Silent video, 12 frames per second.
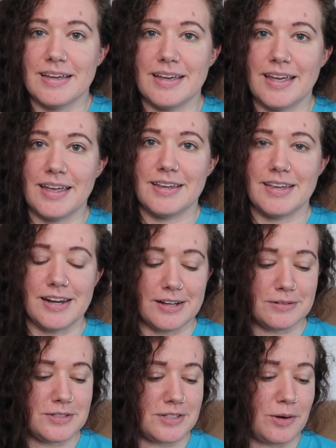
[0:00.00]
You
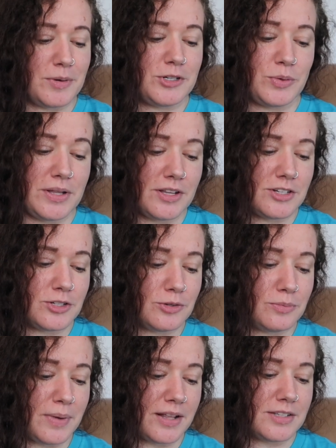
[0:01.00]
know, so between the
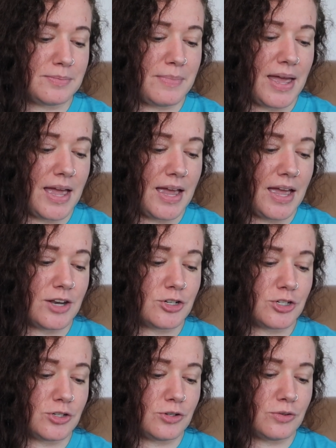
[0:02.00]
2 months, May and
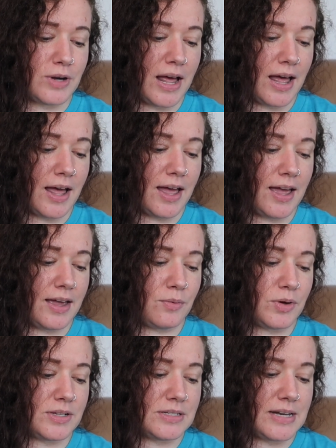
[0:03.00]
June, I
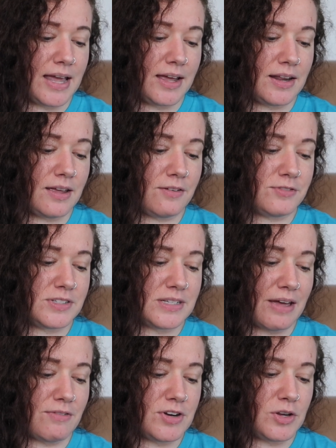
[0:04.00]
was negative
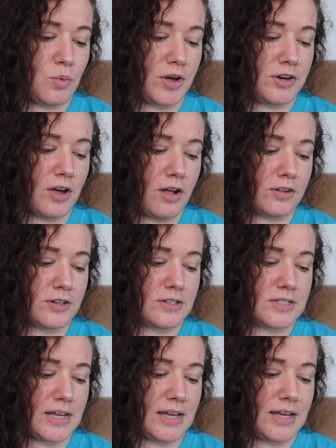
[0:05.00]

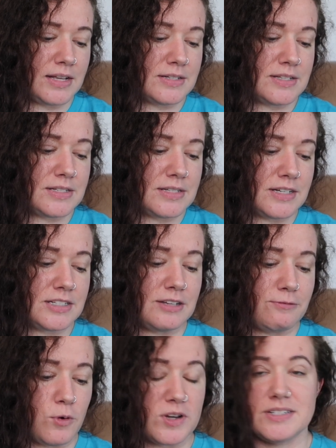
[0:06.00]

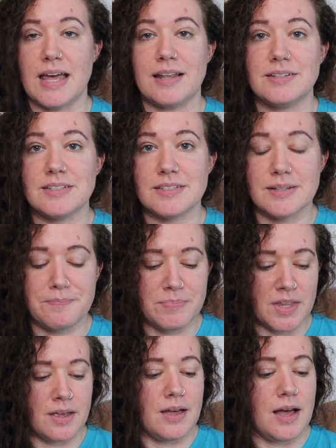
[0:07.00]
$71.64.
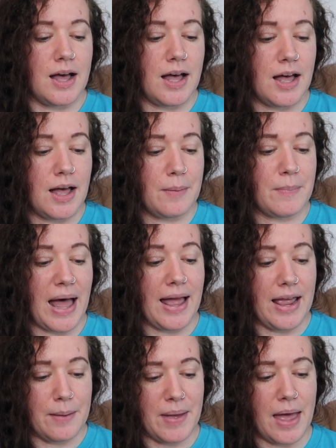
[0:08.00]

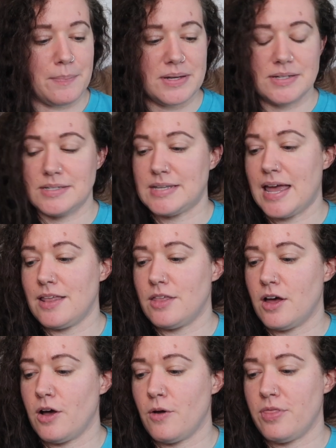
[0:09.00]
I am happy to say
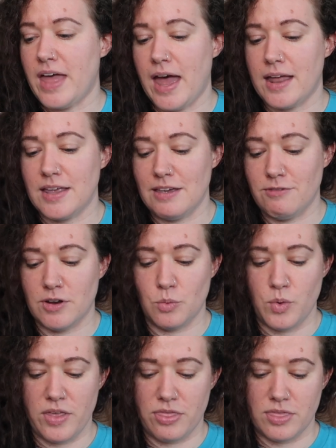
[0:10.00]
though that even
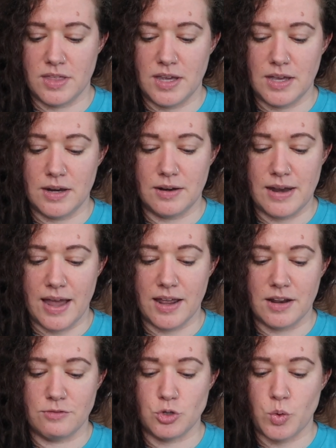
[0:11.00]
with the
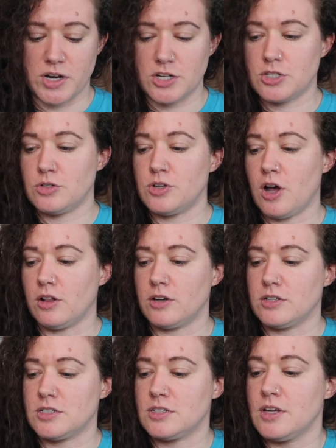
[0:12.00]
negative
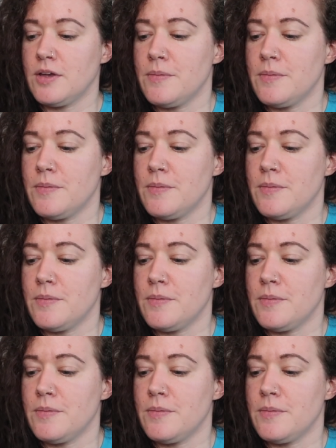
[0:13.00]
$22